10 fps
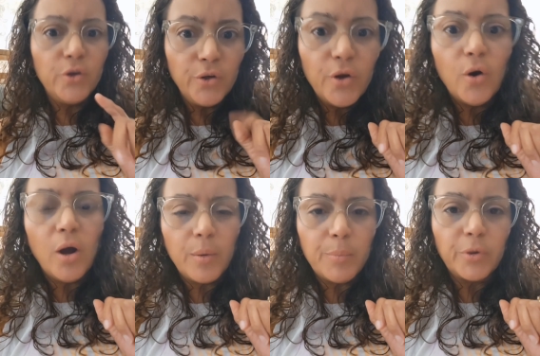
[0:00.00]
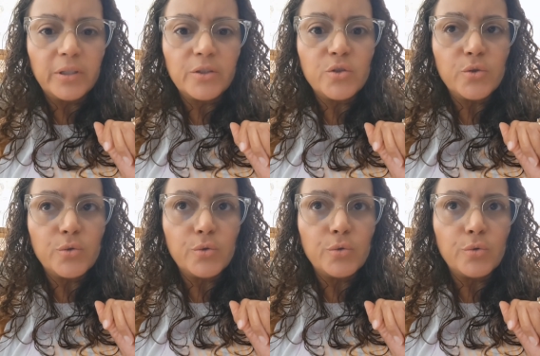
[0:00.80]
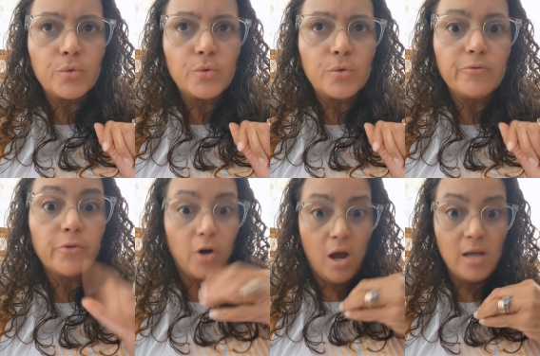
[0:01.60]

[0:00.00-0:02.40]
Do you know how important for